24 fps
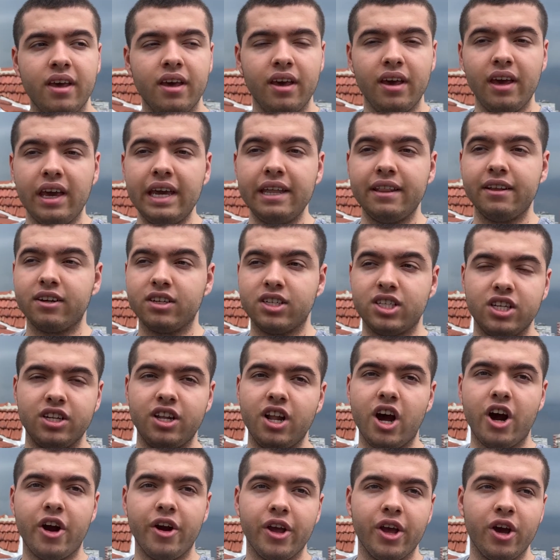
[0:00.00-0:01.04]
Either
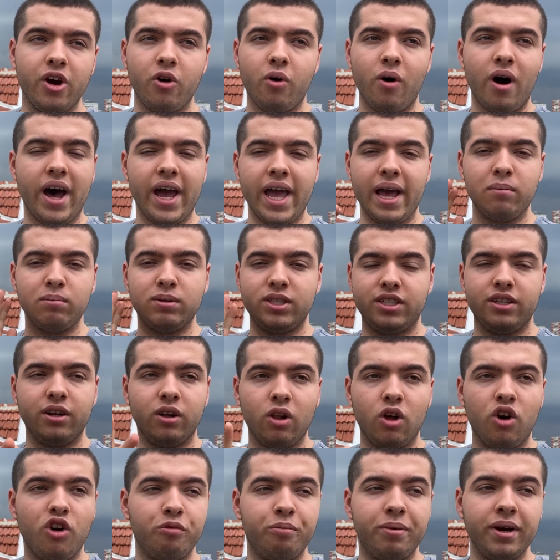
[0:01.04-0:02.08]
scenario, I am still
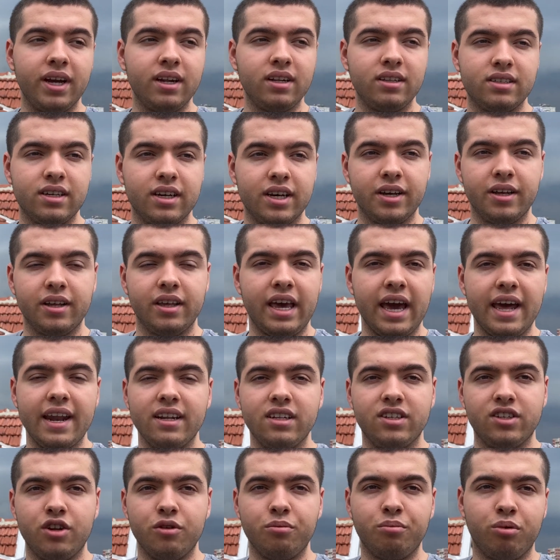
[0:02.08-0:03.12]
hoping to get
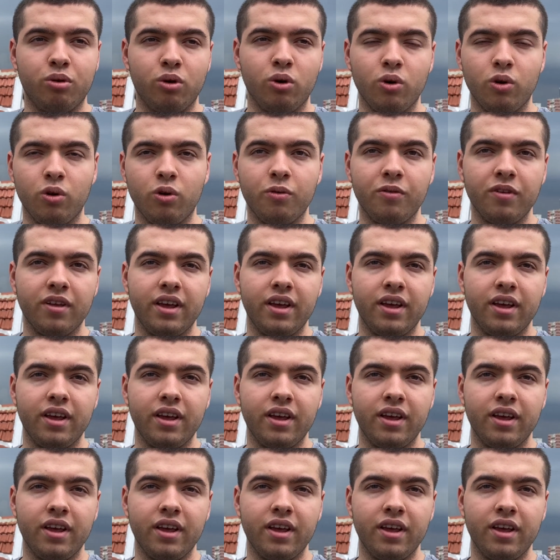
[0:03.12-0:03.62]
into the pool